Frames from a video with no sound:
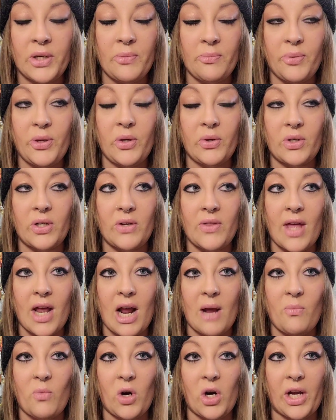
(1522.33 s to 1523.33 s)
computer
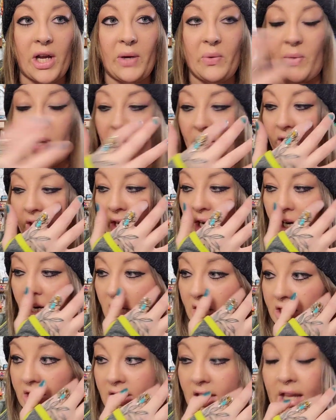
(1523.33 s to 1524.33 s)
that I'm working with
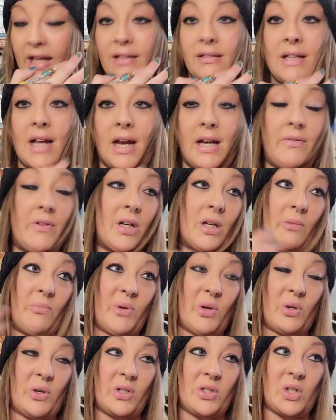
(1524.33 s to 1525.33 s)
here. It's like not even a
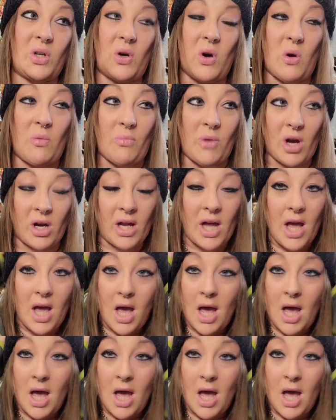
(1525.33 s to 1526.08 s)
computer, it's Chromebook.